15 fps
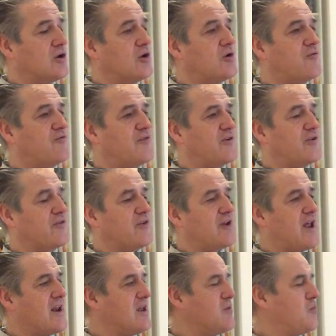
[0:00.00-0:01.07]
who feels in
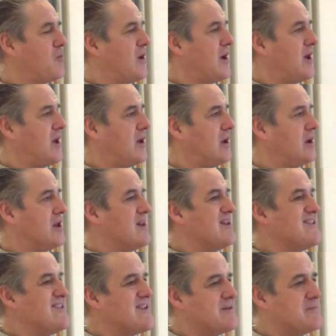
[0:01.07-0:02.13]
any way
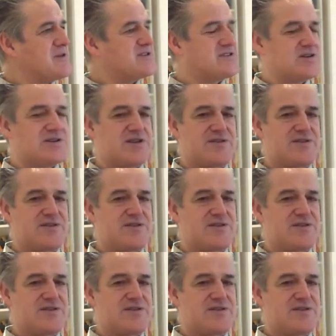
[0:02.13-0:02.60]
limited